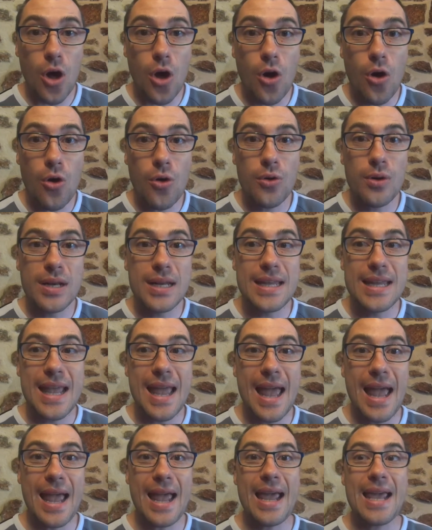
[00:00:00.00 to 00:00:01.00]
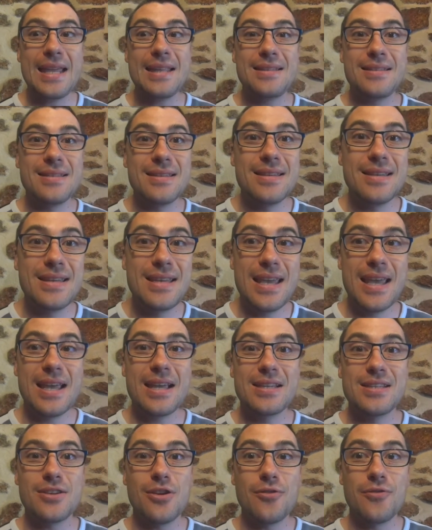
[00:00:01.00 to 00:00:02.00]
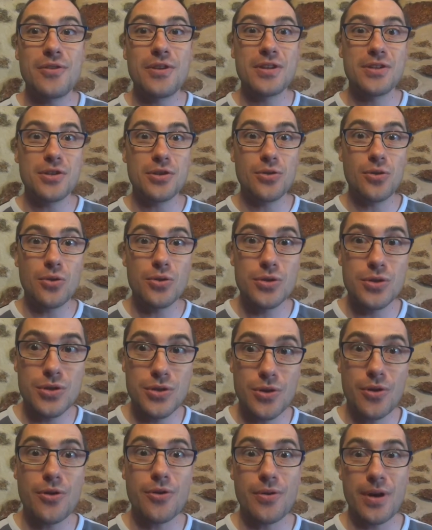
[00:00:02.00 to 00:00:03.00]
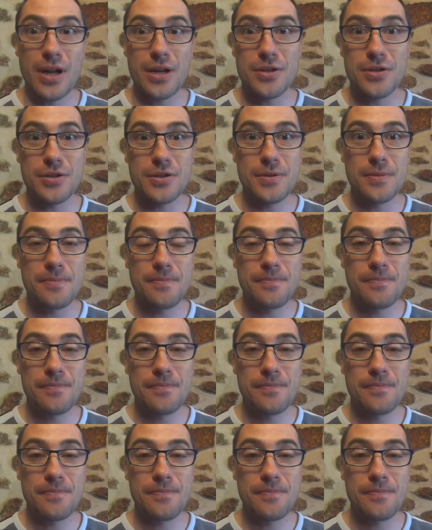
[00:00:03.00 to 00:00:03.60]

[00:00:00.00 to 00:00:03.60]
only 8 gigs of internal storage?